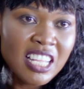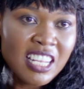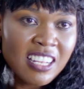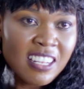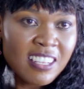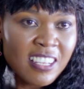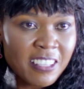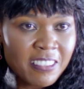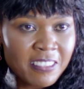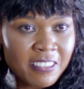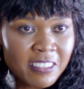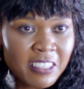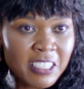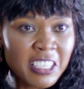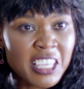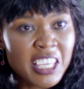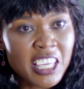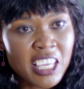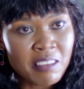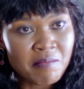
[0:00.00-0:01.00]
Let the
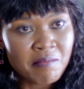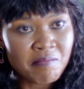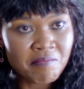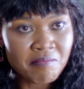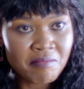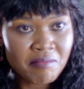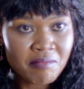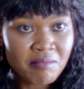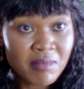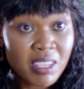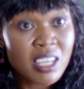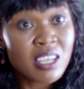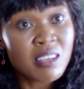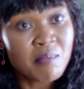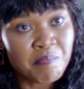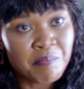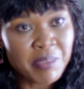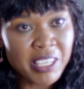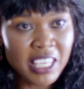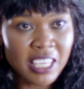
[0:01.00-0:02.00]
game
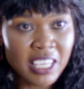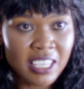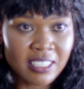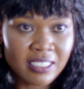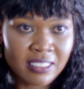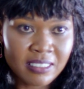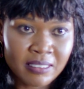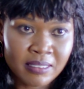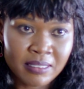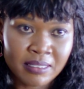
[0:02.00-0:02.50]
begin.